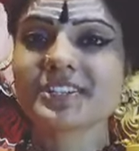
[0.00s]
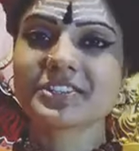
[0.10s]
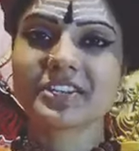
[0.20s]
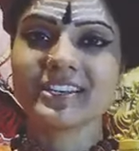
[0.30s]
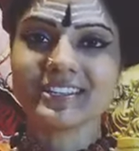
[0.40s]

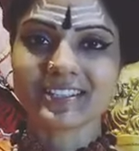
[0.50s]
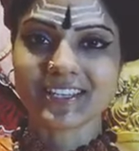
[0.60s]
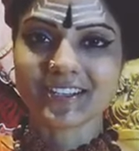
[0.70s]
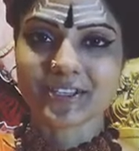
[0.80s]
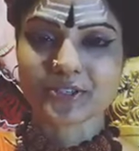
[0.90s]
Sri
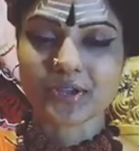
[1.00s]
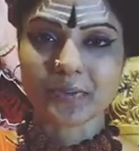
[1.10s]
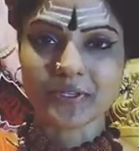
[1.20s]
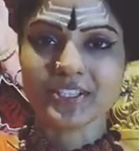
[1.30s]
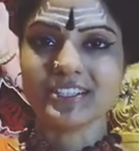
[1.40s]
Nityananda
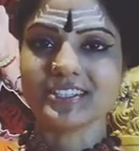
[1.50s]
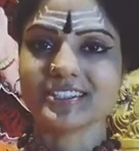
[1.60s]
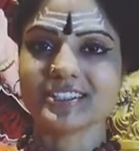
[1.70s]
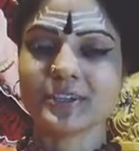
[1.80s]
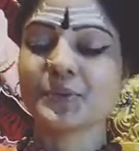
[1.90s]
Swamiji,
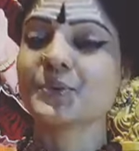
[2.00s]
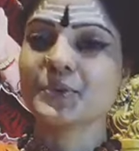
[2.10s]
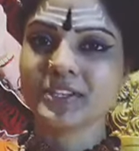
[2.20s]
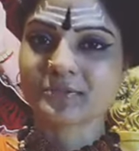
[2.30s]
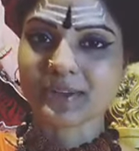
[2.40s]
who
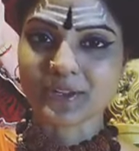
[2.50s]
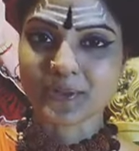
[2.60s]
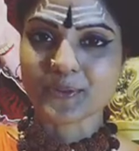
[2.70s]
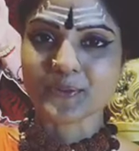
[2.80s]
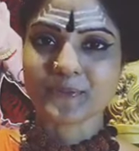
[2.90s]
is my Guru.